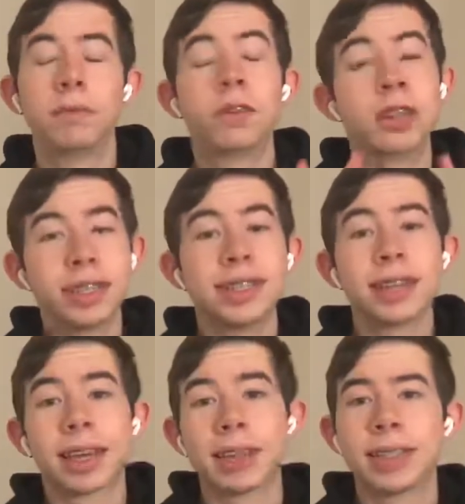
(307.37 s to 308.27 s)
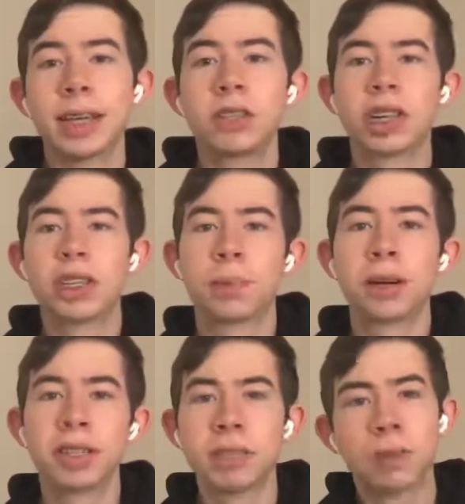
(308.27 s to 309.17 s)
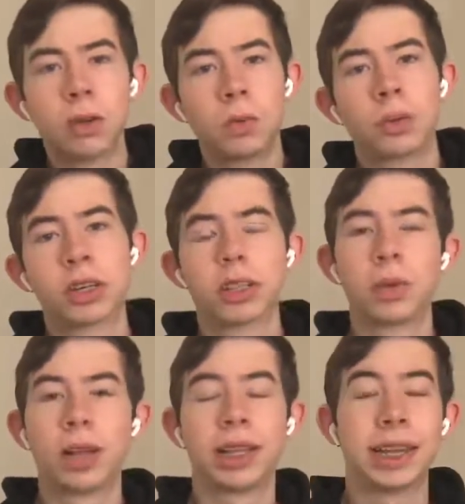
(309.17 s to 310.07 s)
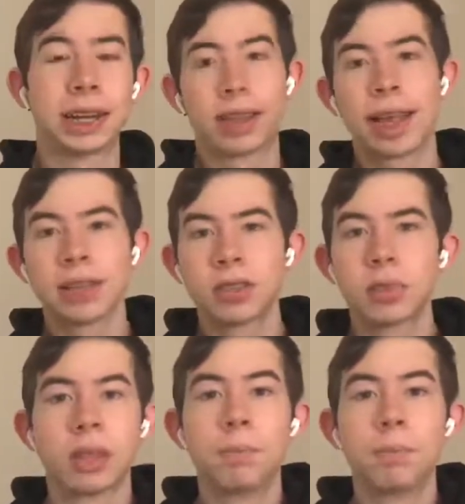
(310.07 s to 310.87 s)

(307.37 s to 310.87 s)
For instance, like I said, transparency mode works well in a classroom,